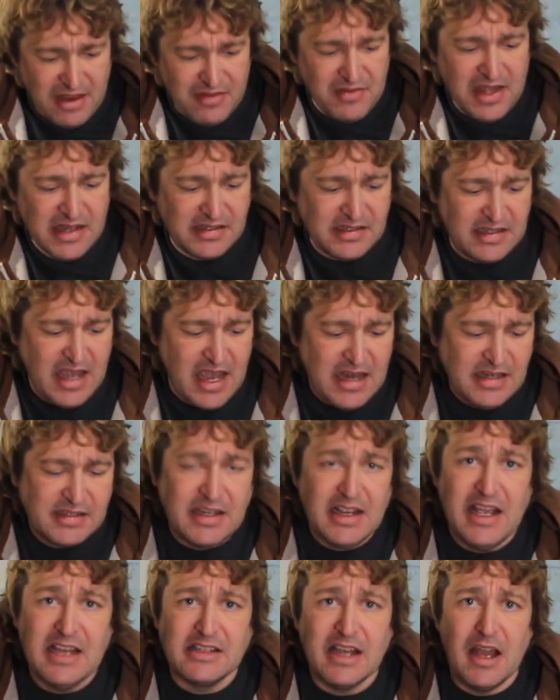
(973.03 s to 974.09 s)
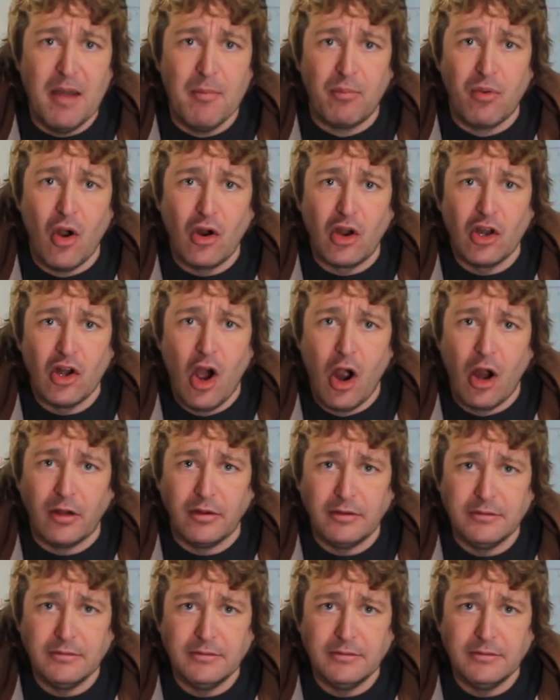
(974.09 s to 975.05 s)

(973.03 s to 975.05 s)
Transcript: in this case, is a broken heart.